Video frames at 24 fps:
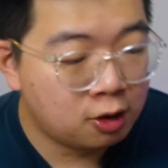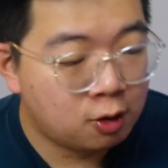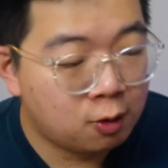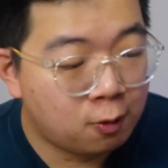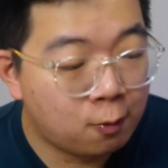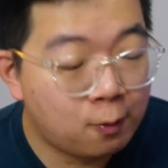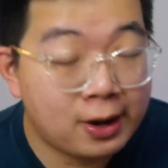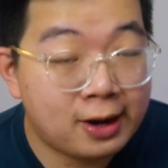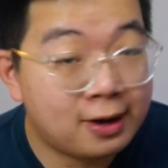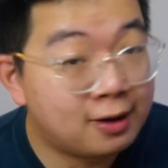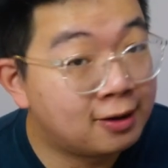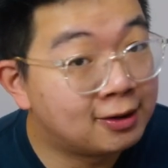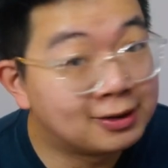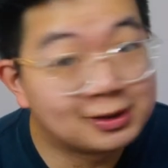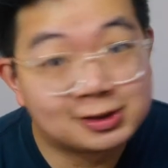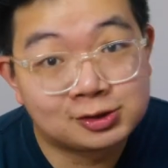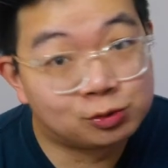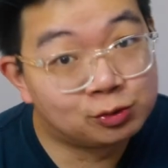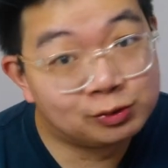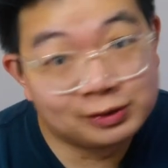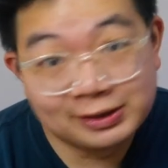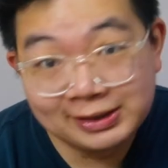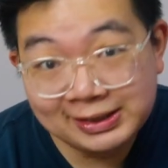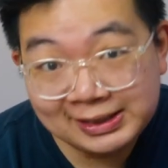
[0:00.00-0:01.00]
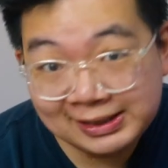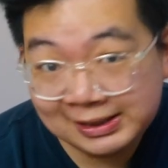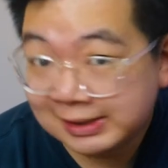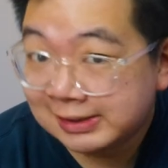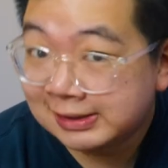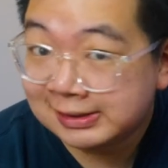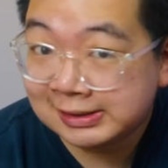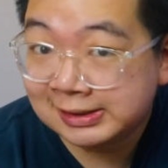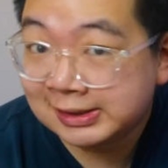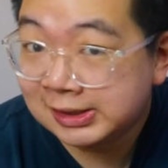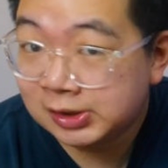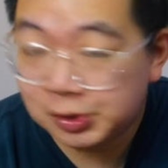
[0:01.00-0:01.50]
where it's really
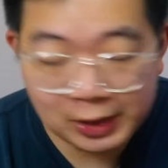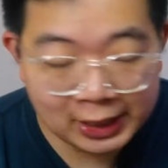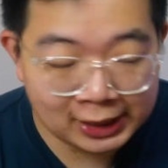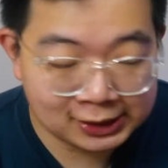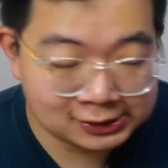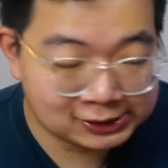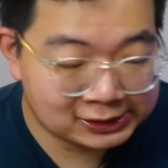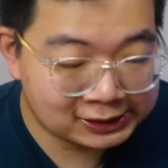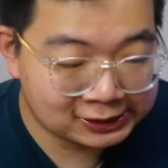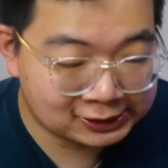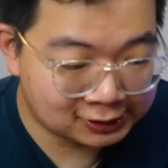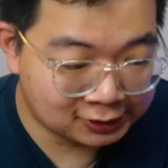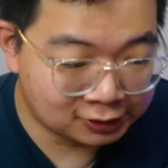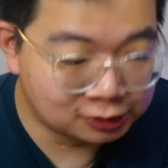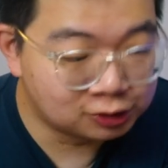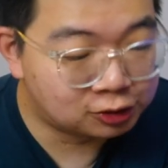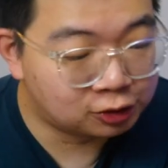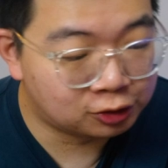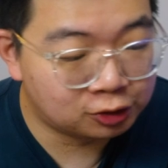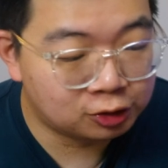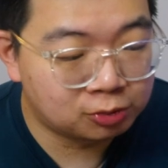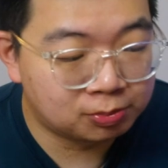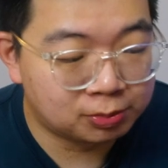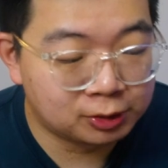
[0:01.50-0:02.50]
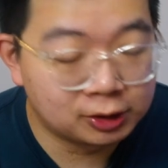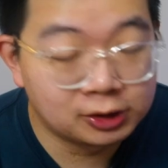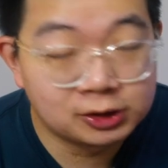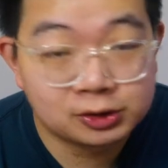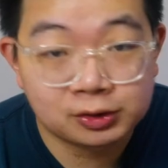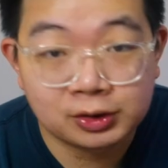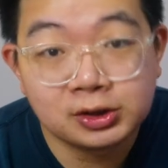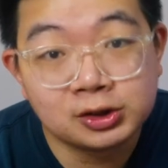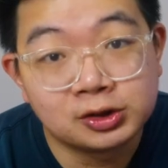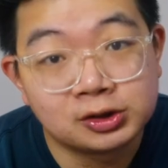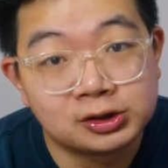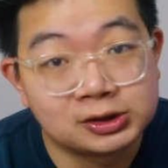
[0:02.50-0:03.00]
easy to access the internal burrs,
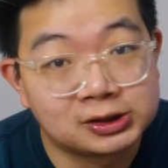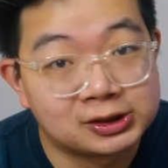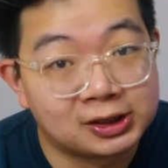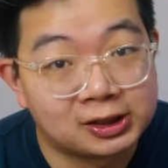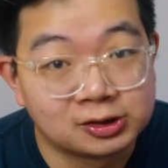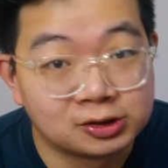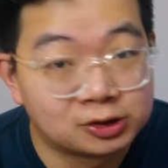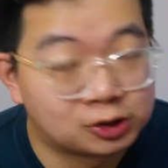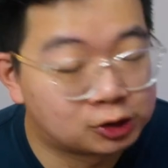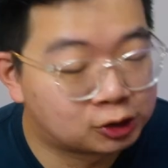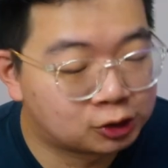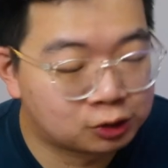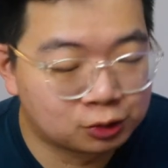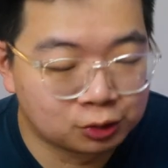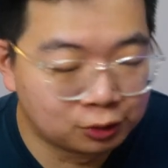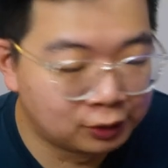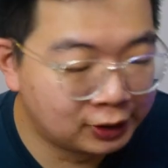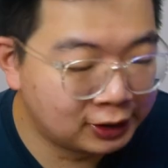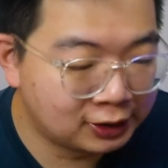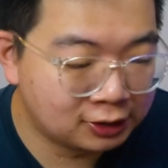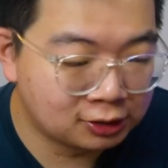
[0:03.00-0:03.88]
right? You just unscrew it.